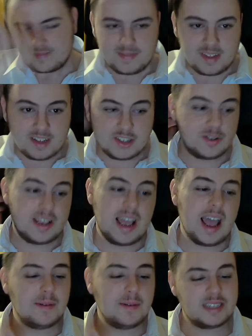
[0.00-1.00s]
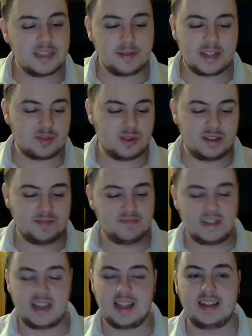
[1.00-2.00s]
So yeah, I would say with this one,
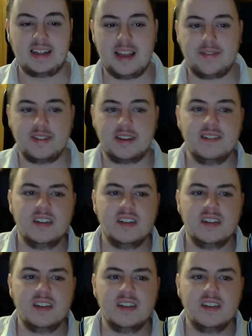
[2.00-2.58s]
yeah, that definitely.